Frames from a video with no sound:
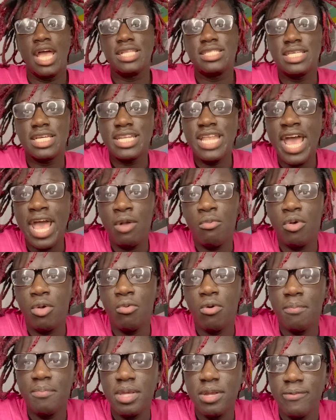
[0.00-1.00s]
today we
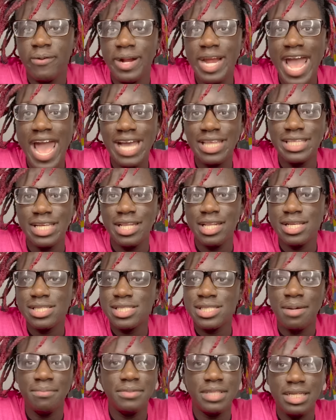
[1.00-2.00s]
will be reacting to
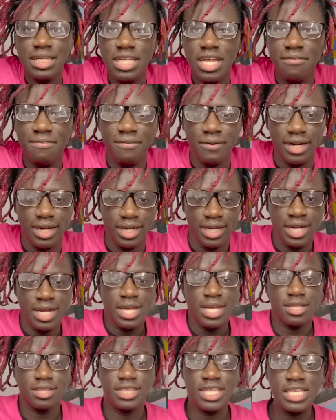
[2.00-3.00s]
something different.
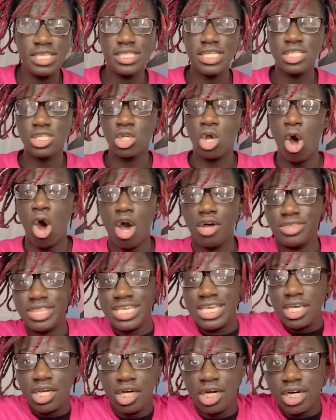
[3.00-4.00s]
This is called
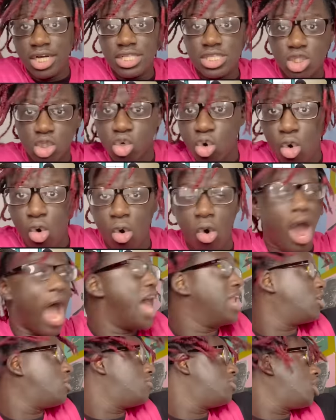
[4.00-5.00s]
the Hood School. I
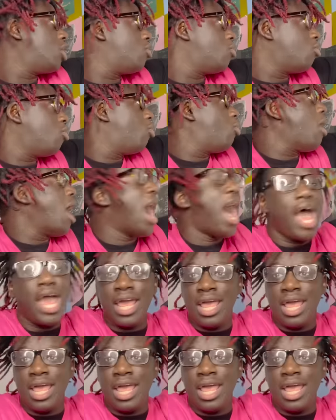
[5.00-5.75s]
don't know why,